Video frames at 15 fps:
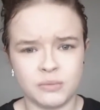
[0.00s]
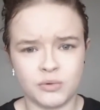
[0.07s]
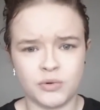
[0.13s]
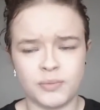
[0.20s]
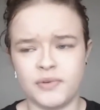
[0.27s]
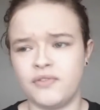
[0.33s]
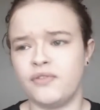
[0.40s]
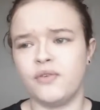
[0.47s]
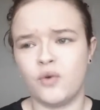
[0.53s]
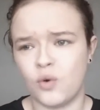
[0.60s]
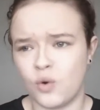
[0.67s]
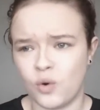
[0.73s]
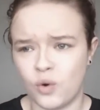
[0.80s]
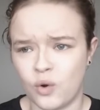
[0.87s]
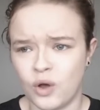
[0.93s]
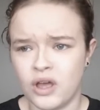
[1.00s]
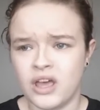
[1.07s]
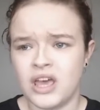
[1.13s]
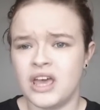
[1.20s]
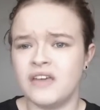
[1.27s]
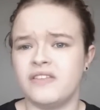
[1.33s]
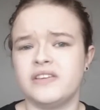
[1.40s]
them all before.
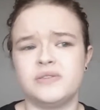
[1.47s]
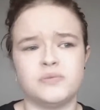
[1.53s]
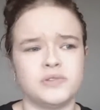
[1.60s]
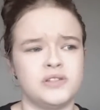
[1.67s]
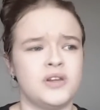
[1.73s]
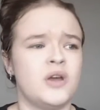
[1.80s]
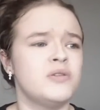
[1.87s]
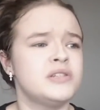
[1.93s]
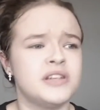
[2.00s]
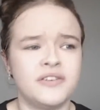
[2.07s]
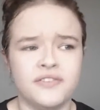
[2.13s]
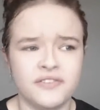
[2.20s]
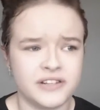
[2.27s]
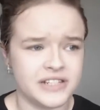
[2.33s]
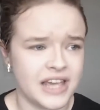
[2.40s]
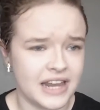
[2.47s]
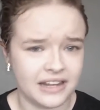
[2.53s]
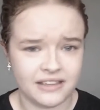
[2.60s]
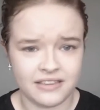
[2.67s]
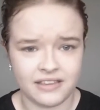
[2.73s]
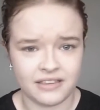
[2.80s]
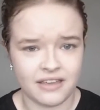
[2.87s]
This was no different to
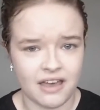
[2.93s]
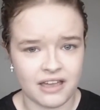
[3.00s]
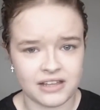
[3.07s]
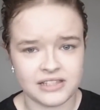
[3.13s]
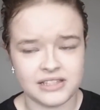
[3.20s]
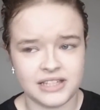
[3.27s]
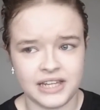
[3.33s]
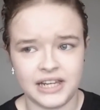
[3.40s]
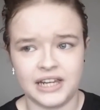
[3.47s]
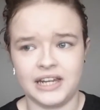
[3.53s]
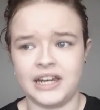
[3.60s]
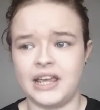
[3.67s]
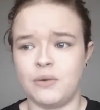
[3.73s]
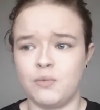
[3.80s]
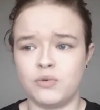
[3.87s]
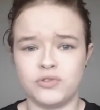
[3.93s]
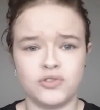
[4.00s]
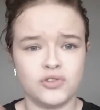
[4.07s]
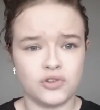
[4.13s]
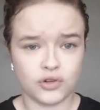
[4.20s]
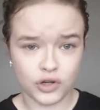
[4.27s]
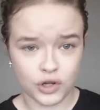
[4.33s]
anything that I'd seen. It
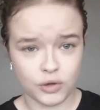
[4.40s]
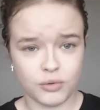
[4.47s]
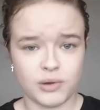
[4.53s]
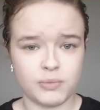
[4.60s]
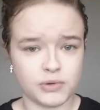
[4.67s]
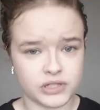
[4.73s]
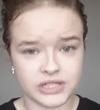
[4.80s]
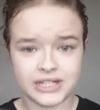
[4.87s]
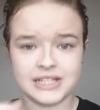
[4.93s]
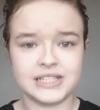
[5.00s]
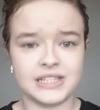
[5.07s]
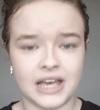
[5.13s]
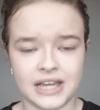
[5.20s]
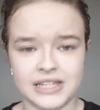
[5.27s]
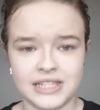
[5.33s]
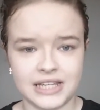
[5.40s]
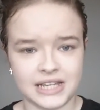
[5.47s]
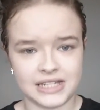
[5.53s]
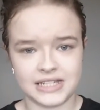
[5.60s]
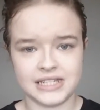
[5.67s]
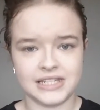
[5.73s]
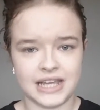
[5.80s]
wasn't new, it wasn't exciting,
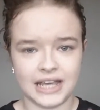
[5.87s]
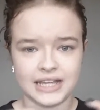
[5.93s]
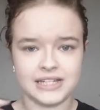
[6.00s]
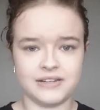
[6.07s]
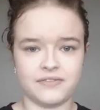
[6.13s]
it didn't take